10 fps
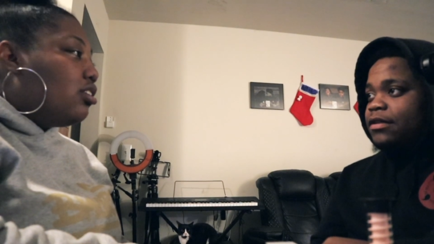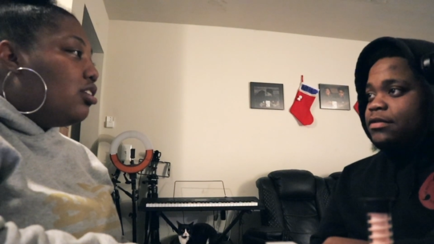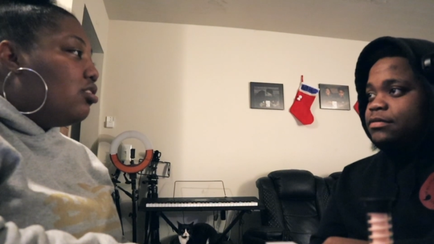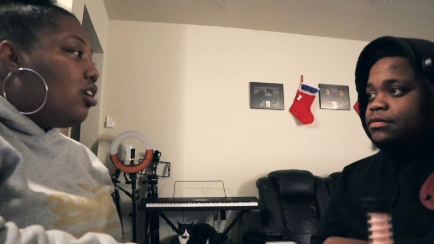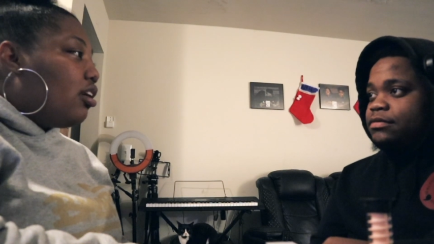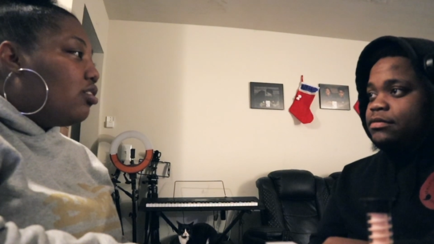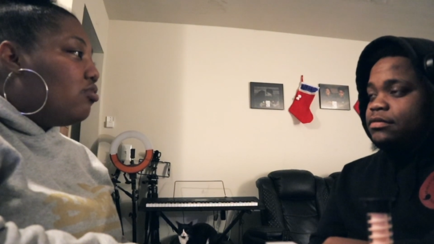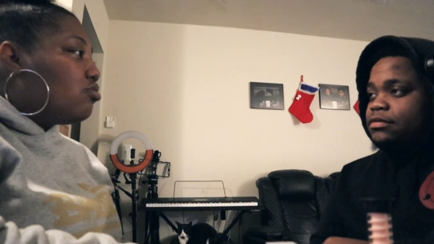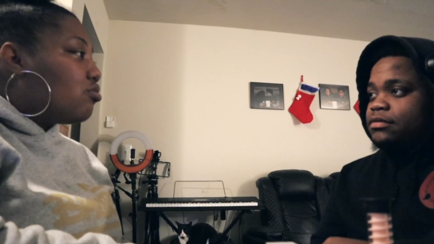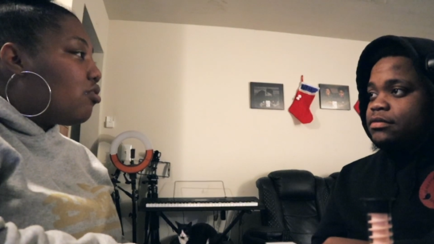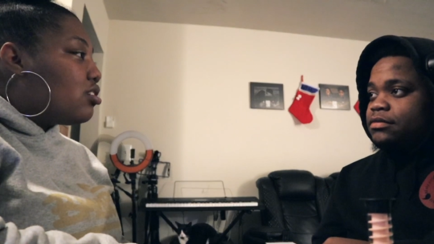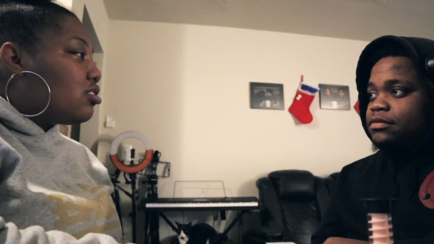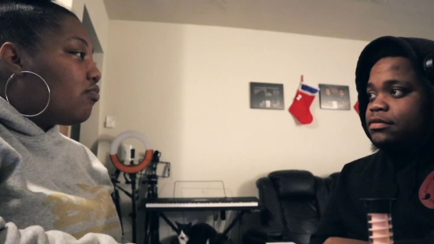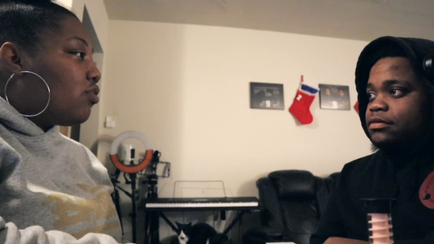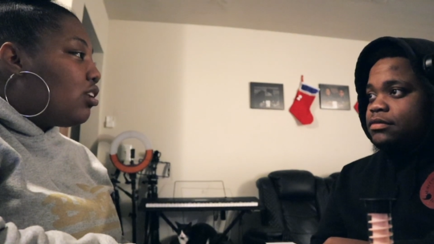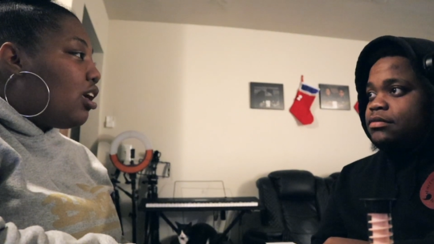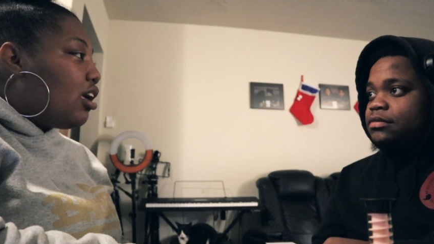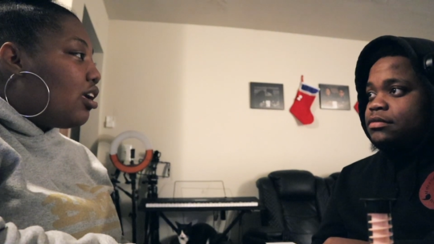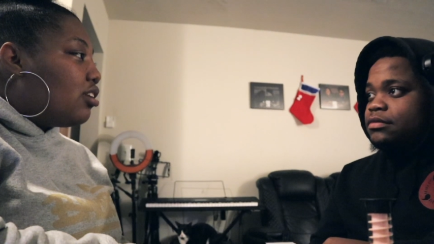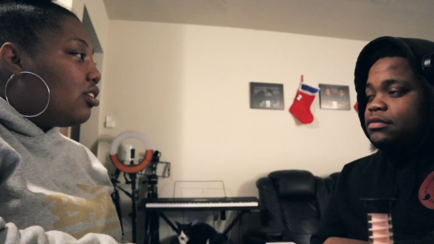Speaker 1: and then like do some crazy stuff like
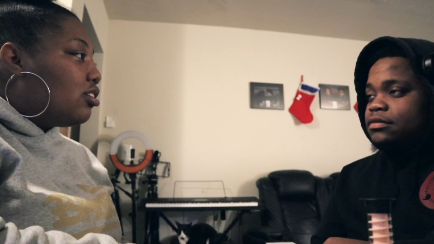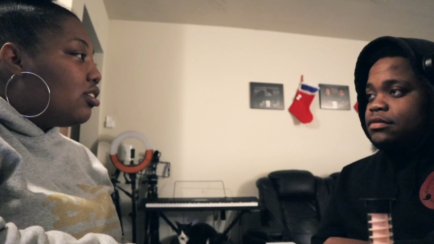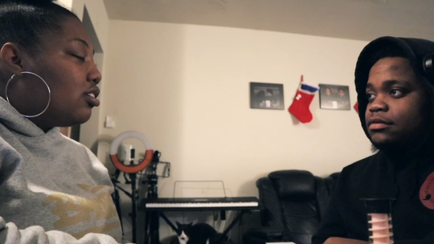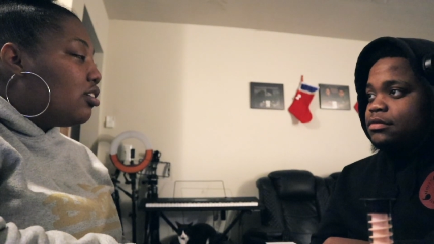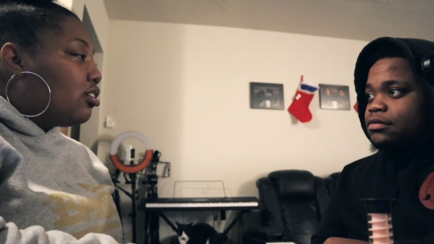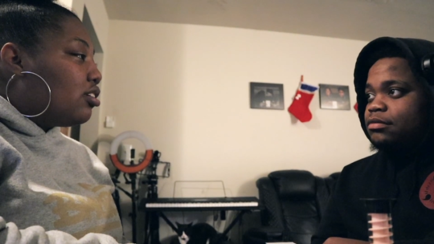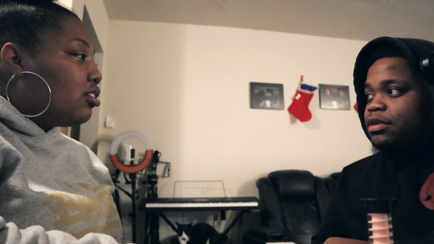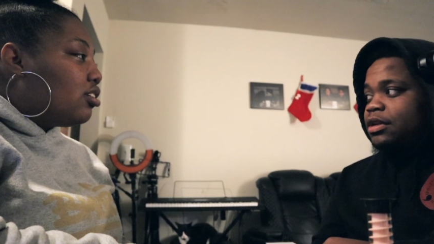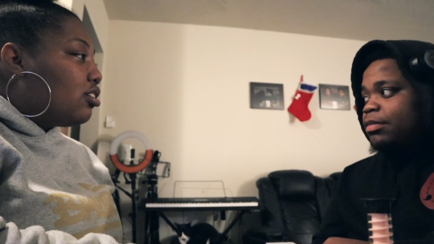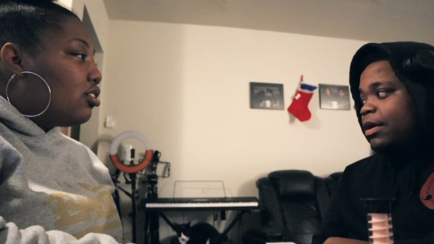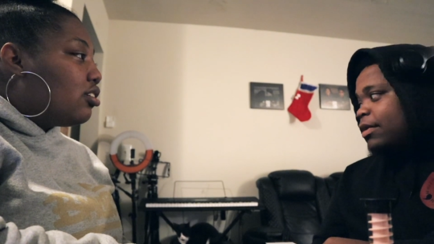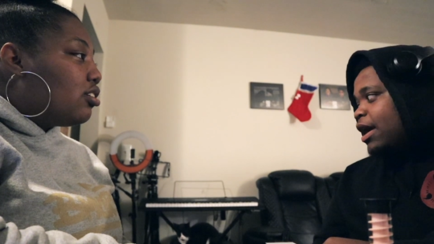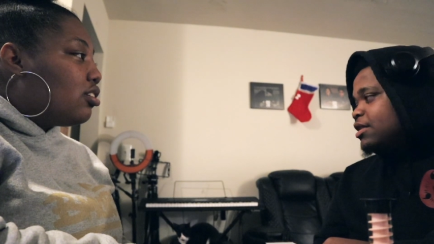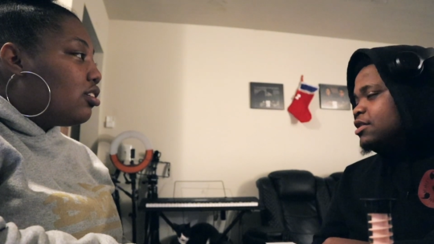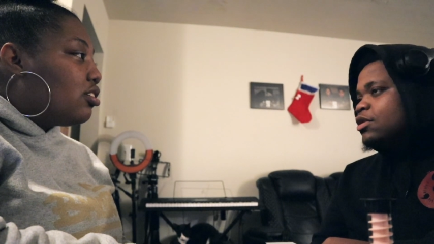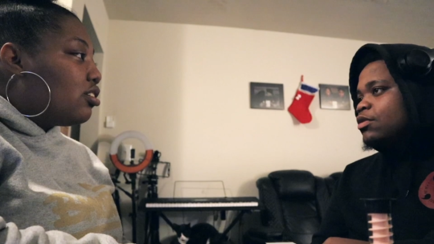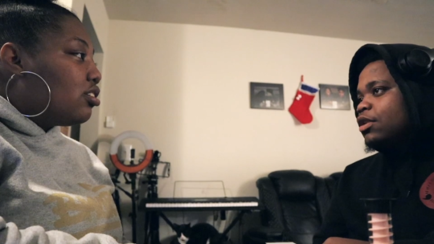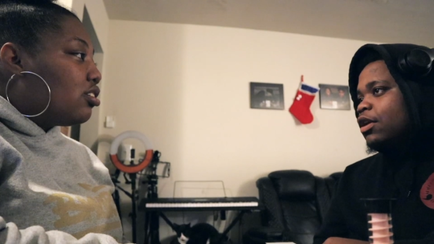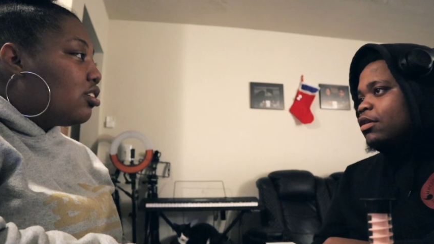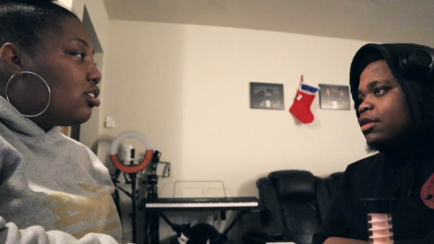that.
Speaker 2: Put the pepper. I just
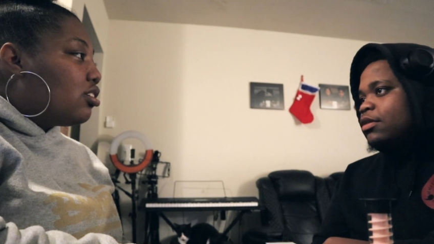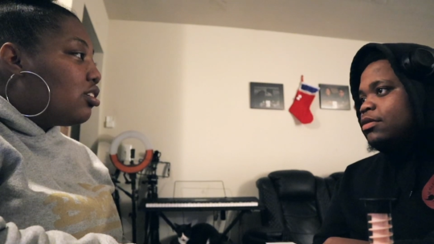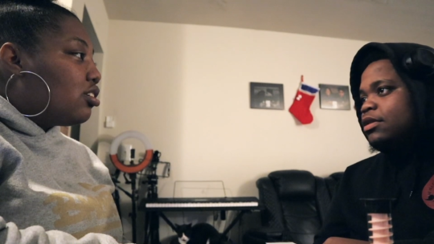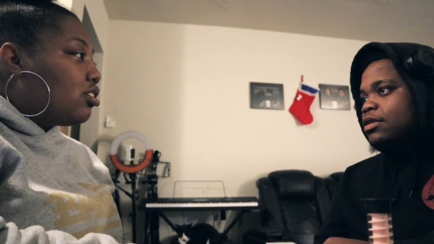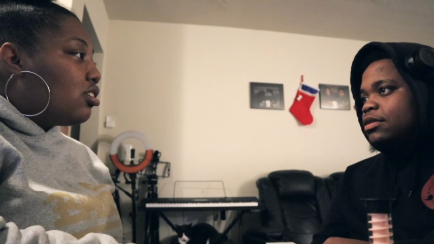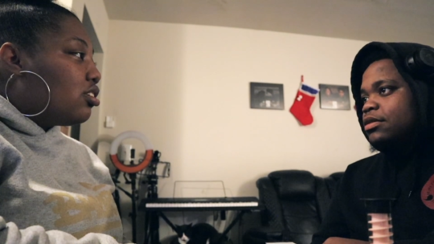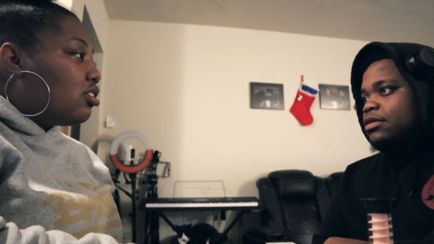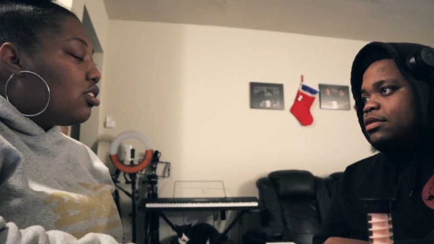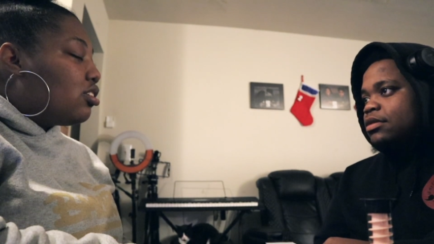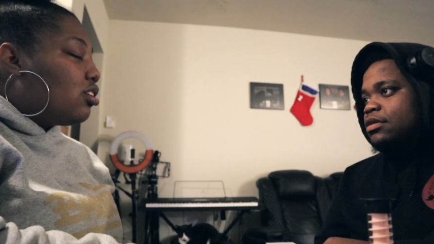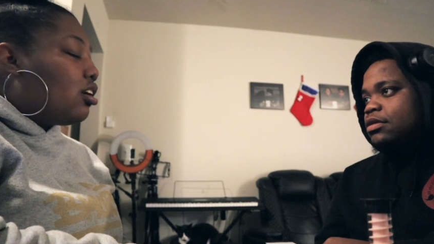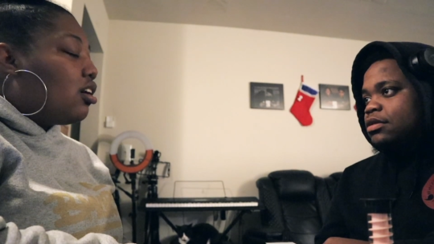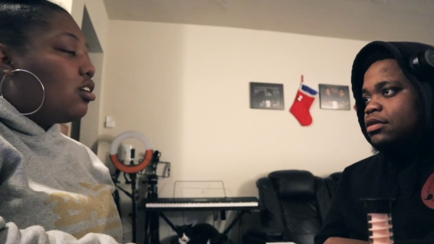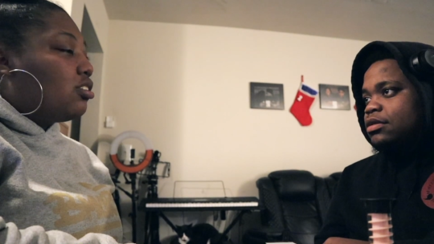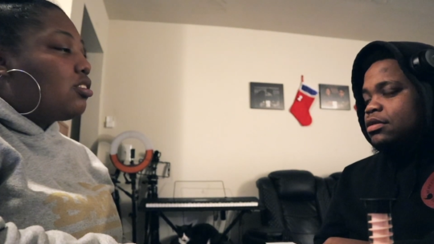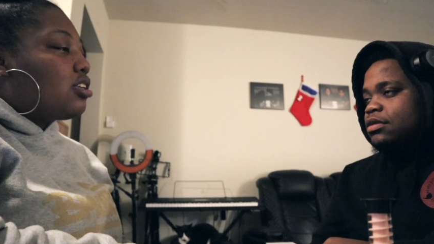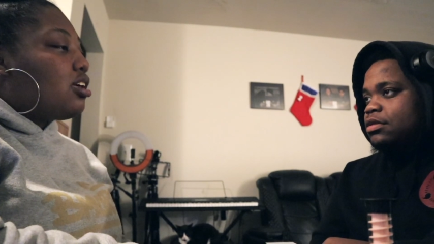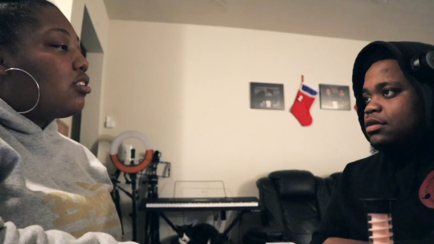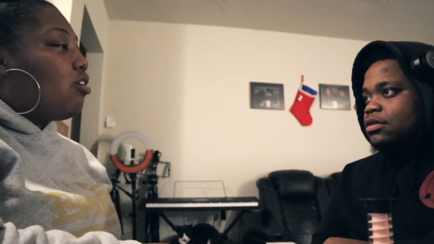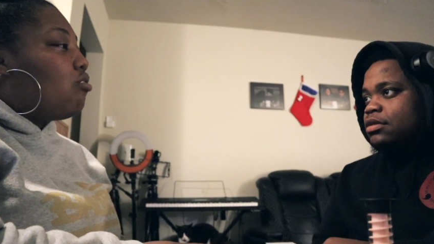told the girl to hold it.
Speaker 1: Yeah,
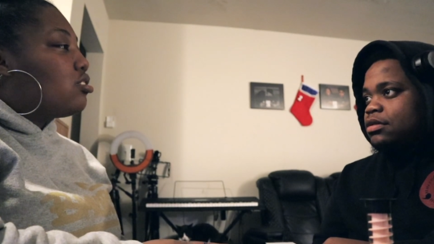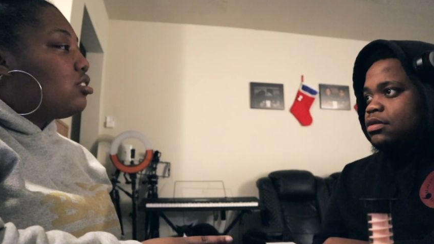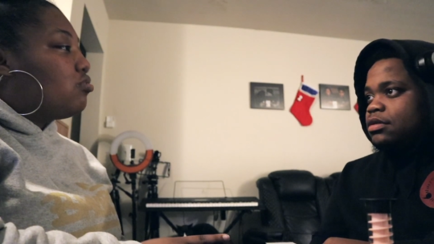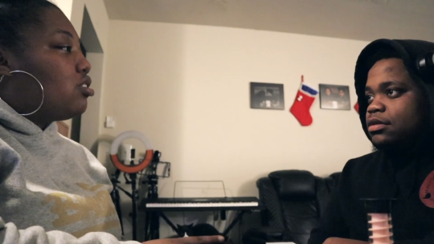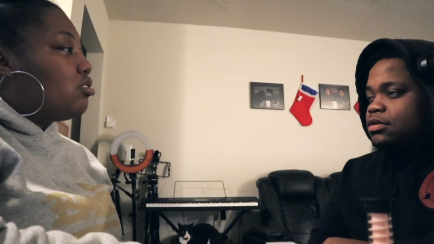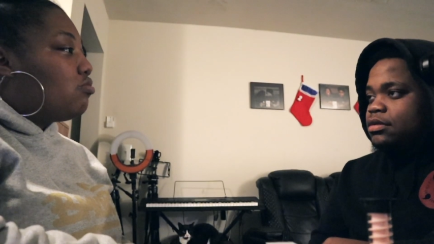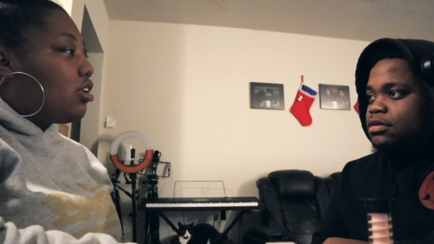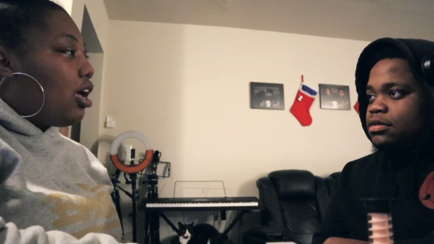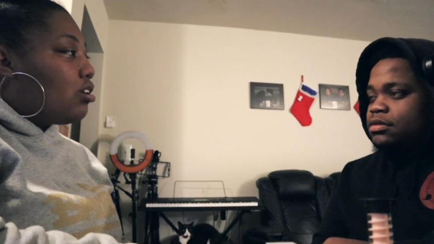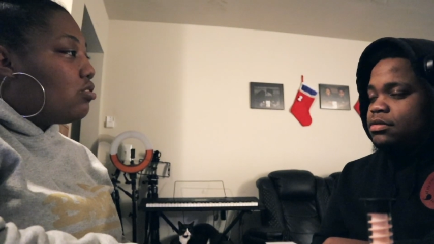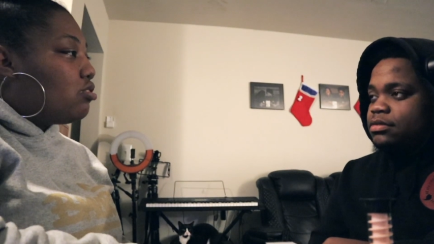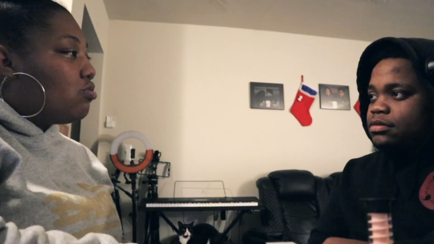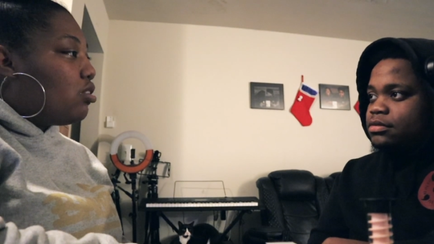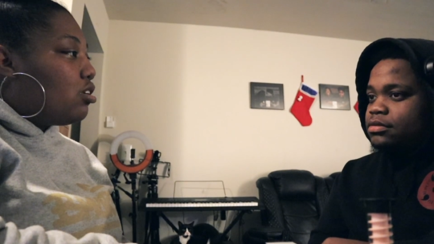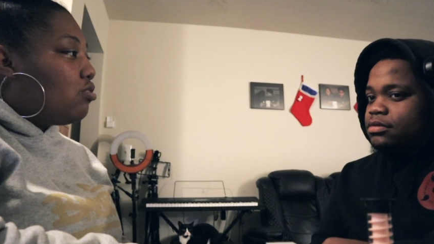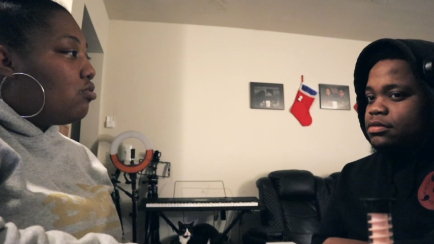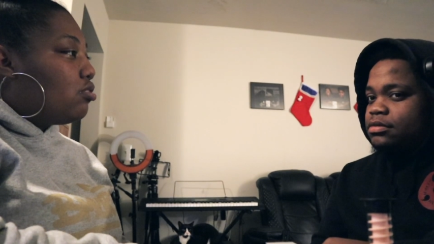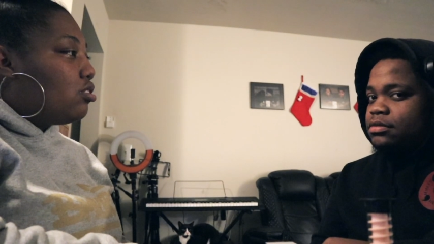that's like the whole situation with like Juice WRLD.